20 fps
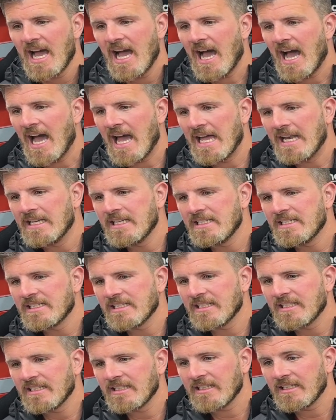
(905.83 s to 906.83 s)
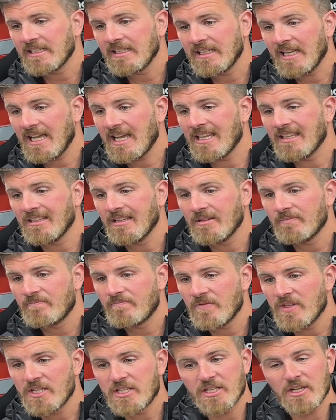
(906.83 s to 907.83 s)
And yeah,
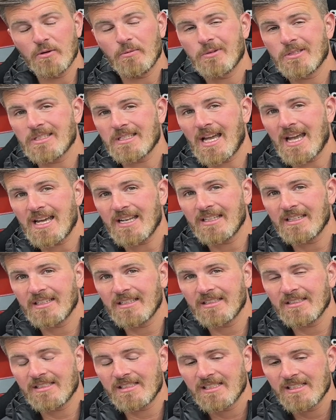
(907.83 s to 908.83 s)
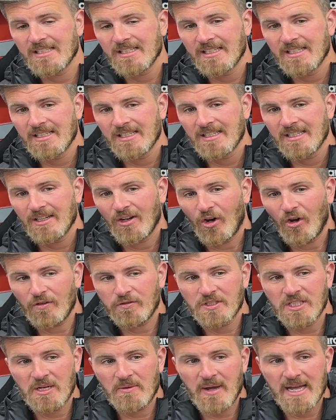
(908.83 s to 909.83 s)
the deal was done, and off
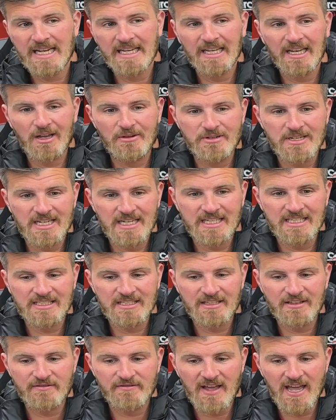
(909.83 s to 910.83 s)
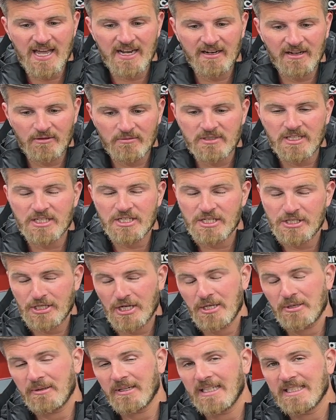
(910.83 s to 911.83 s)
she went, loaded into the van, and I was actually
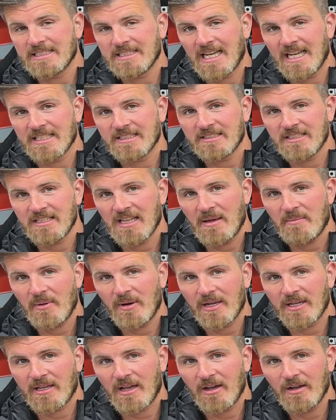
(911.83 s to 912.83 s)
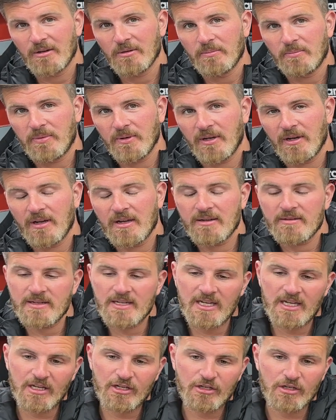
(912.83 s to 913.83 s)
genuinely sad to see that bike go. But
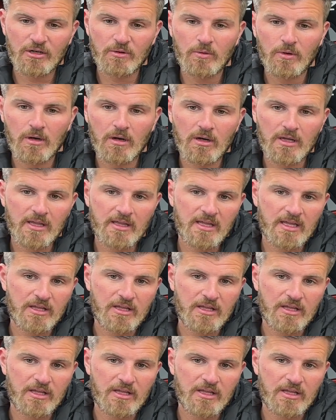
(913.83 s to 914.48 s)
you know what?